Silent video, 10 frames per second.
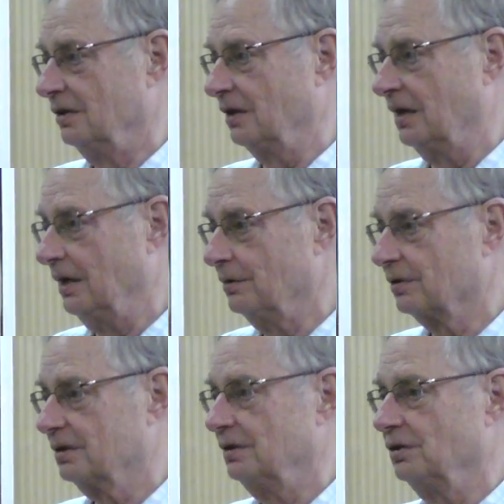The
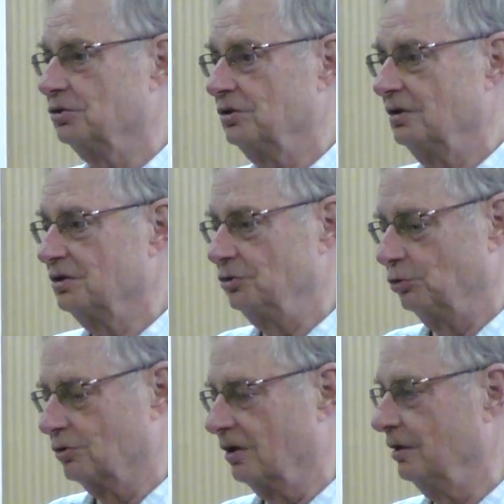Kähler condition is you
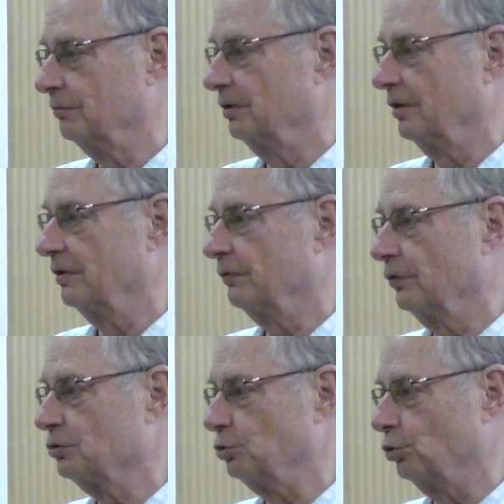could get rid of the
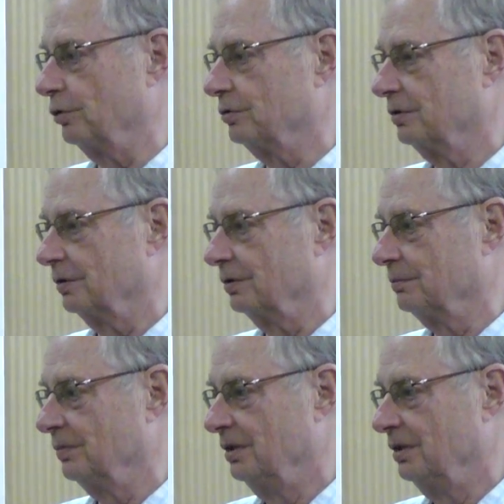first order term,